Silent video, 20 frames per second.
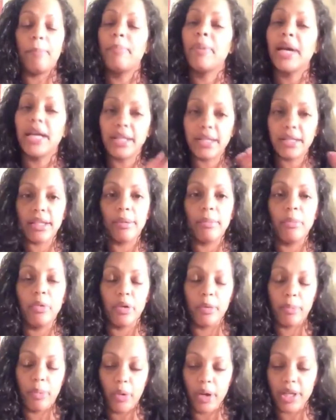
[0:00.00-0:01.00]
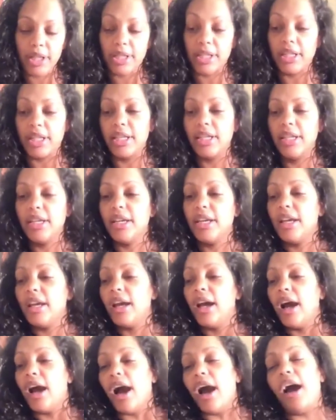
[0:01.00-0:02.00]
but more importantly,
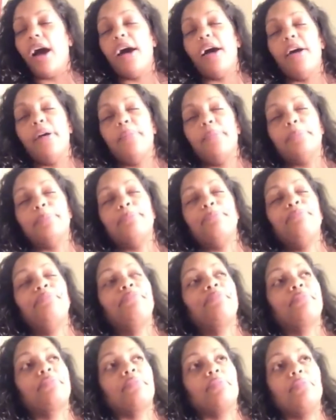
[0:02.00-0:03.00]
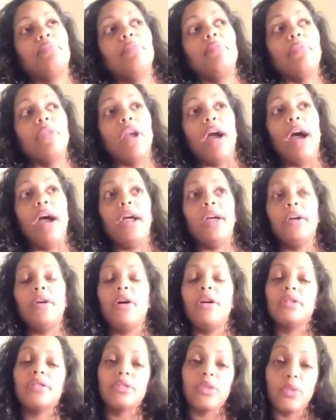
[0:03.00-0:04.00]
um, I
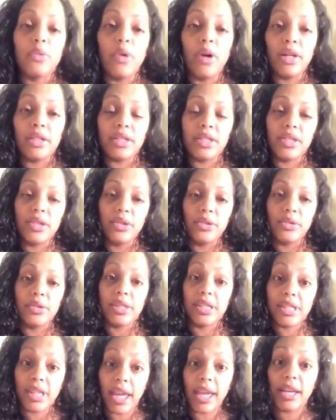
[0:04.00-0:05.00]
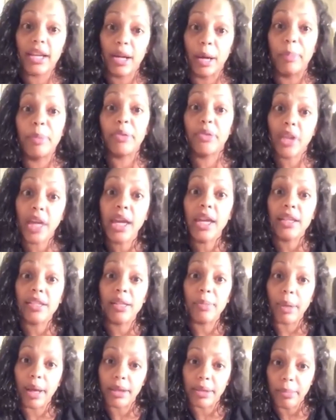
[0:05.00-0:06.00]
also want to say a couple
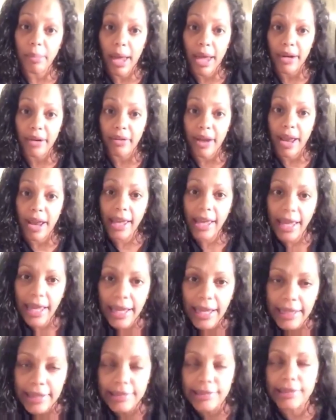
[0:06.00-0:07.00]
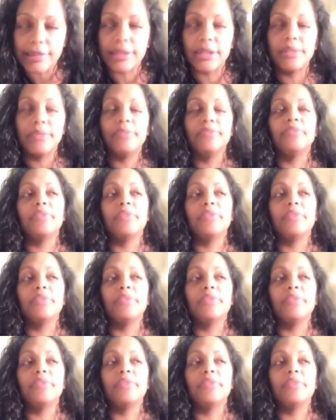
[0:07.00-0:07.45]
things about the matter at hand.